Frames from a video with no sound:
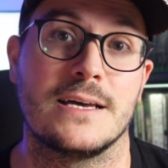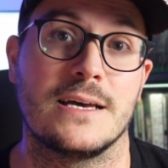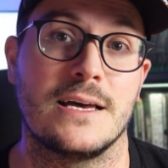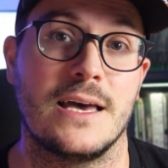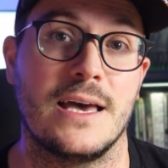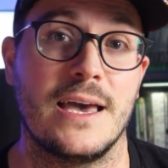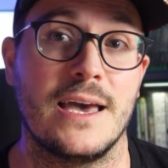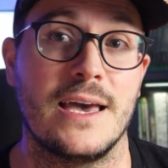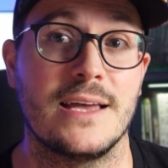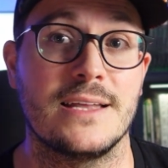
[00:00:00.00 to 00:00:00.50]

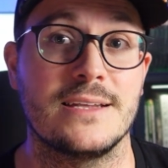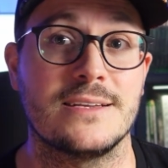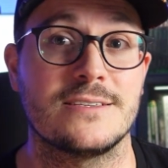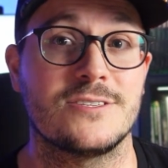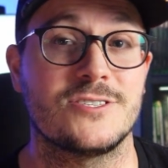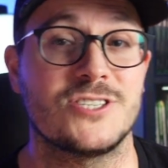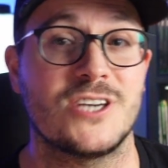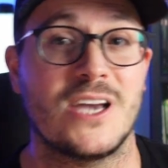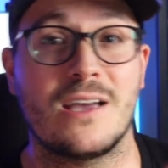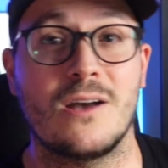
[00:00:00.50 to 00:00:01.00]
And
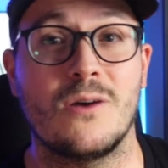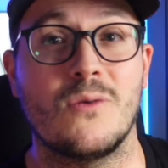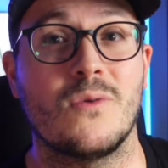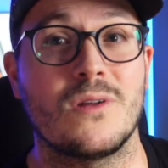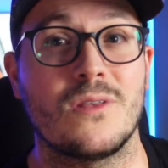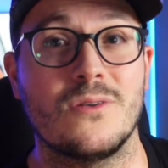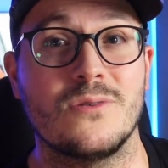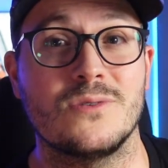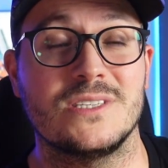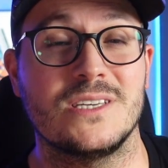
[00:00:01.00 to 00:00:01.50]
check out one
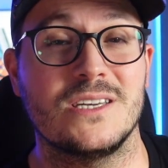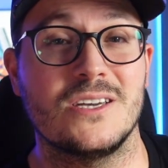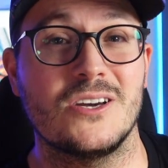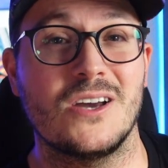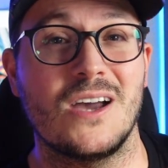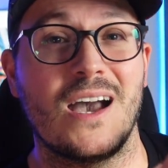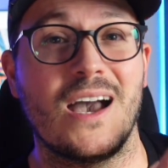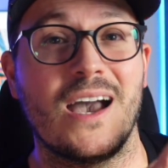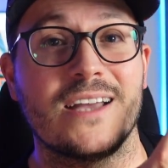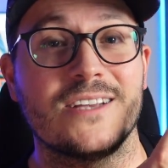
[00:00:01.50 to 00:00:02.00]
of those
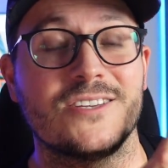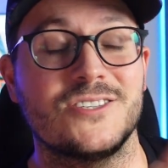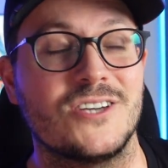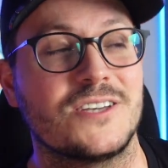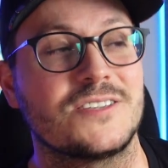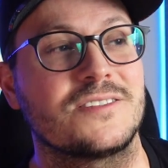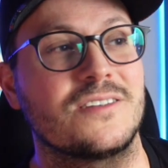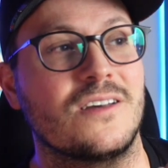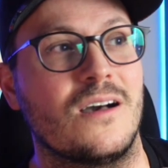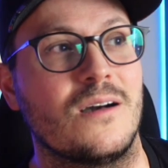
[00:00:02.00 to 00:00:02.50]
here. I
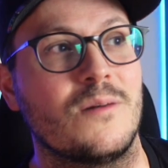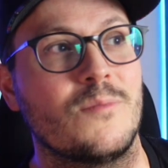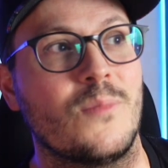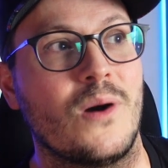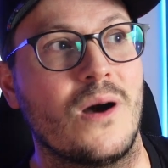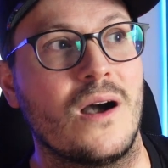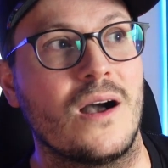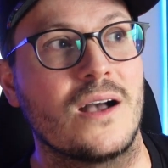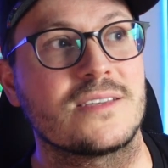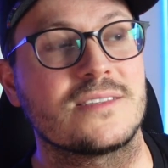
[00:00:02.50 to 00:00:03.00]
just
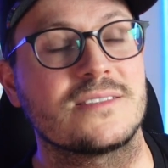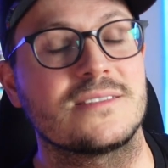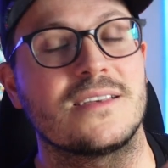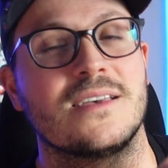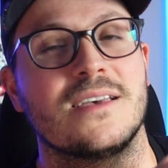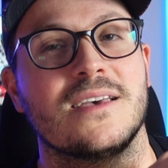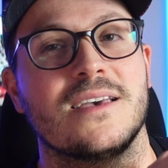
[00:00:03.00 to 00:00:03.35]
unboxed